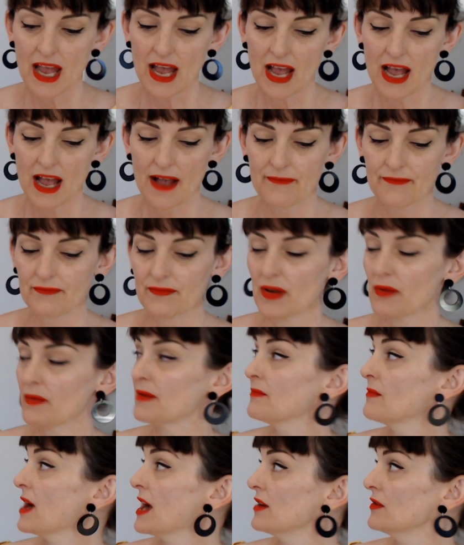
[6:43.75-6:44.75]
But
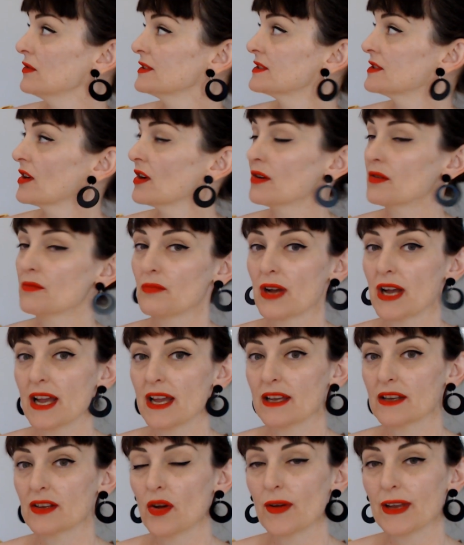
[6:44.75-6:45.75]
we might also,
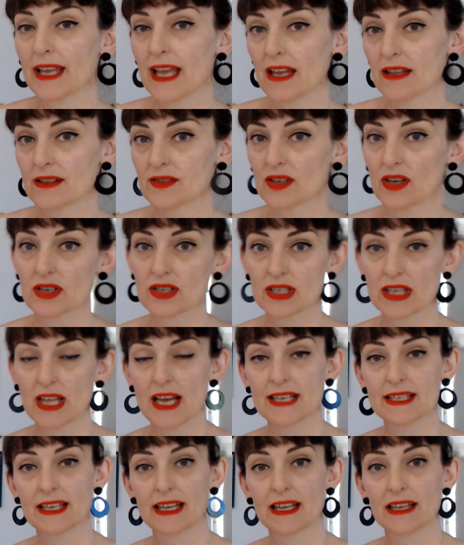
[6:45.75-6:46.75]
by going out and
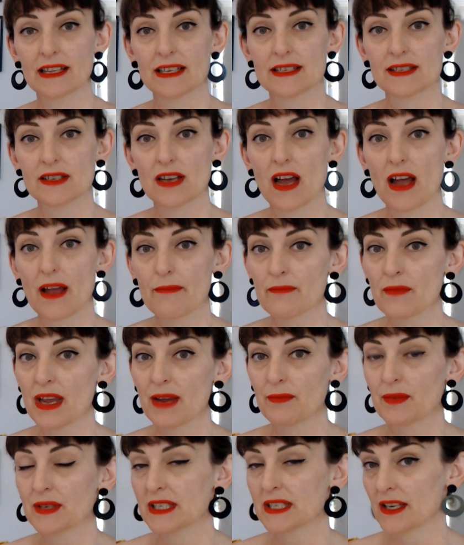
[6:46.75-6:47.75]
socializing at this time,
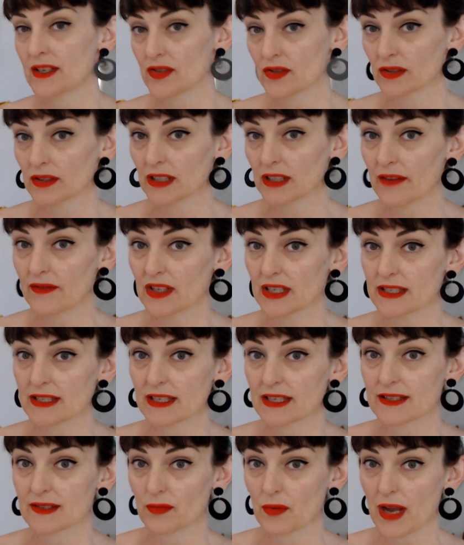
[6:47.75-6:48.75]
meet potential
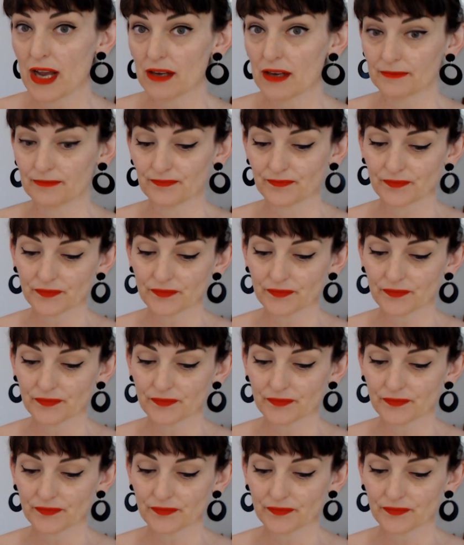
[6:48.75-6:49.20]
lovers as well,